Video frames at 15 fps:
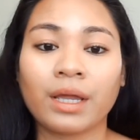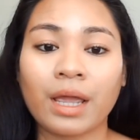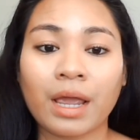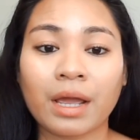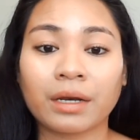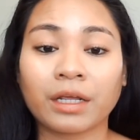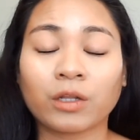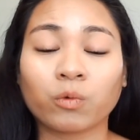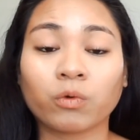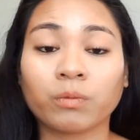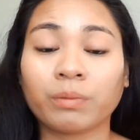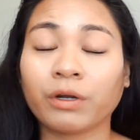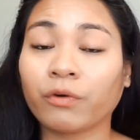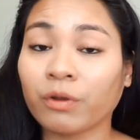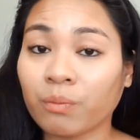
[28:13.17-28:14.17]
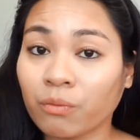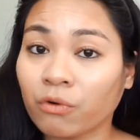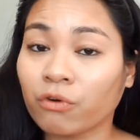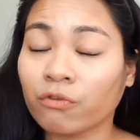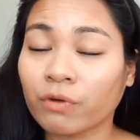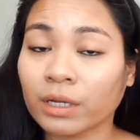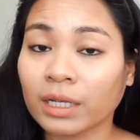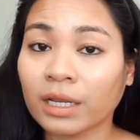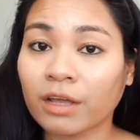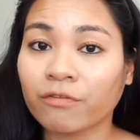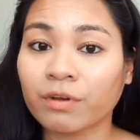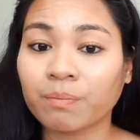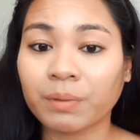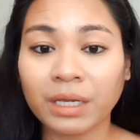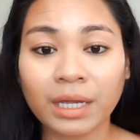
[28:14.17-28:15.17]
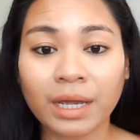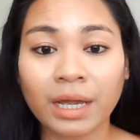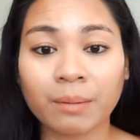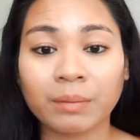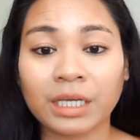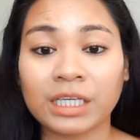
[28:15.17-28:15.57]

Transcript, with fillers: And it will be removed at 11 p.m.